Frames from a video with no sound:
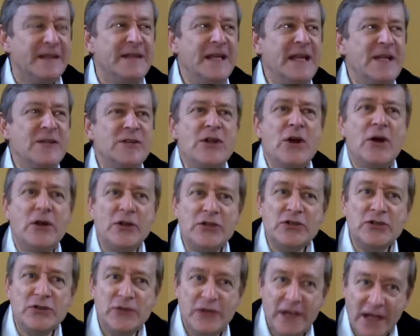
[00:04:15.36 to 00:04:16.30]
needs
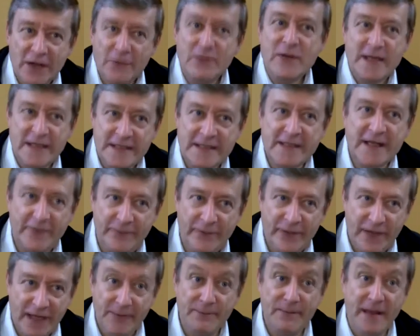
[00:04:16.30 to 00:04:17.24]
nurturing and
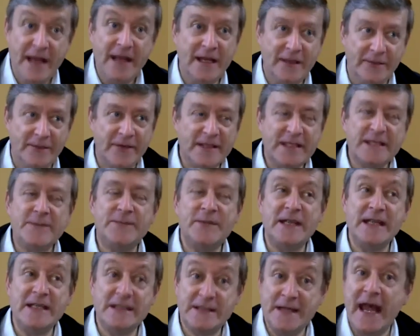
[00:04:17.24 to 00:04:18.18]
rediscovering in many of us,
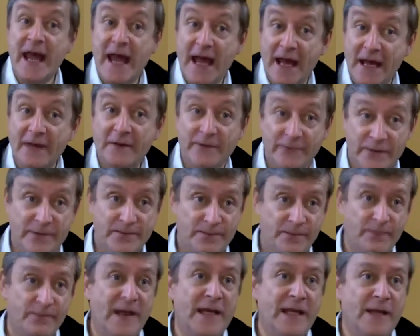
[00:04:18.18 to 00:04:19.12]
but is there for
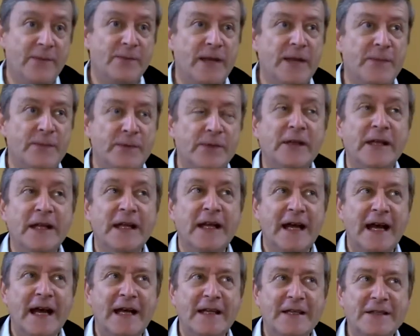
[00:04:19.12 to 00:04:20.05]
many people
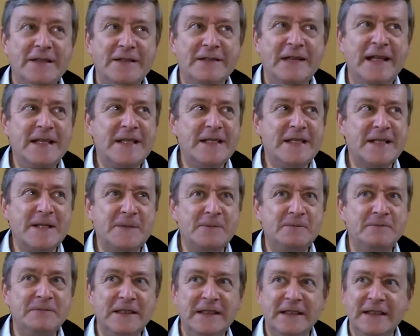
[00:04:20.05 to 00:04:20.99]
and needs
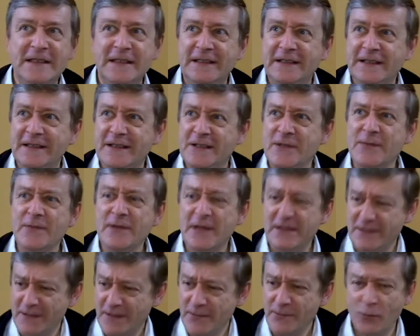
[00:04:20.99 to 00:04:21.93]
some
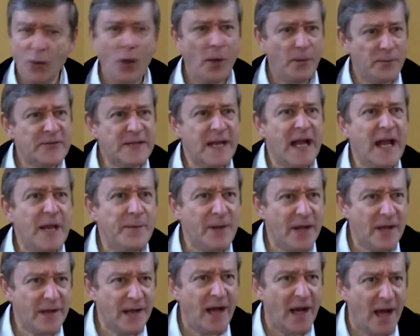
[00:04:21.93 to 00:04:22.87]
props to help
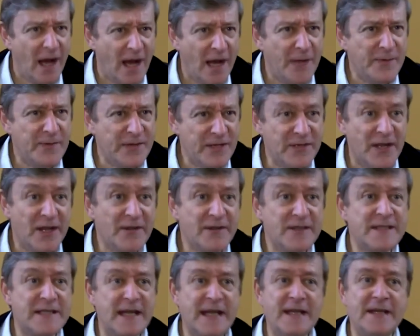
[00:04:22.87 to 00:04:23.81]
us
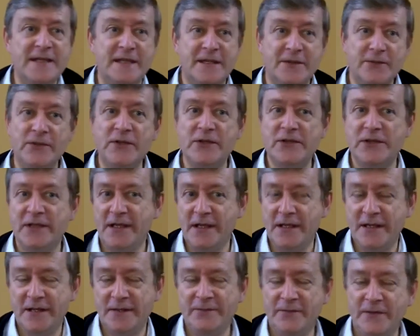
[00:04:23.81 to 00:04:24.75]
understand it, which
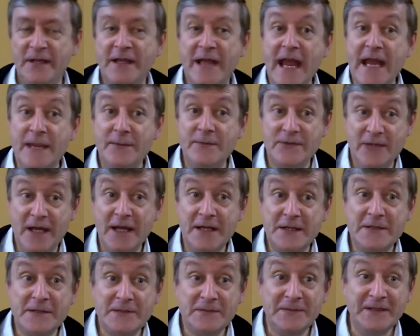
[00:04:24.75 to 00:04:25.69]
the Games
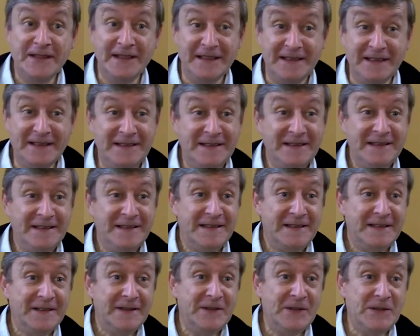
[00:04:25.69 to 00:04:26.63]
does.
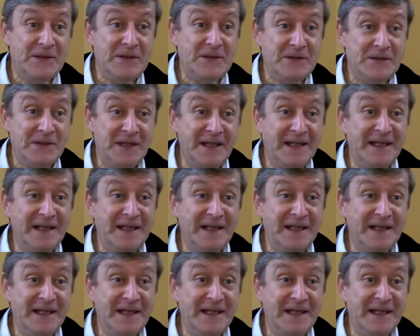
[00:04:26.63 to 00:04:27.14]
Good.